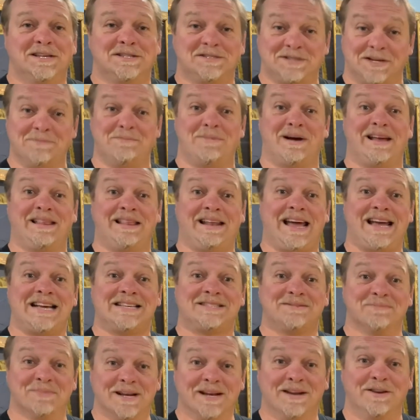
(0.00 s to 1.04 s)
is somebody that
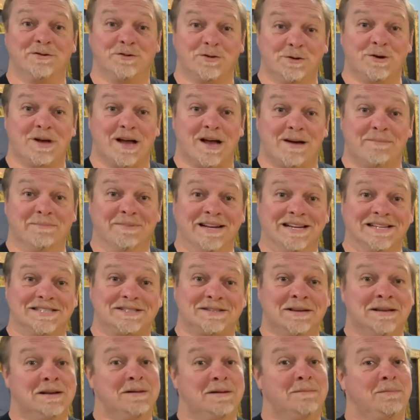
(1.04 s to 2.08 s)
has been a true communist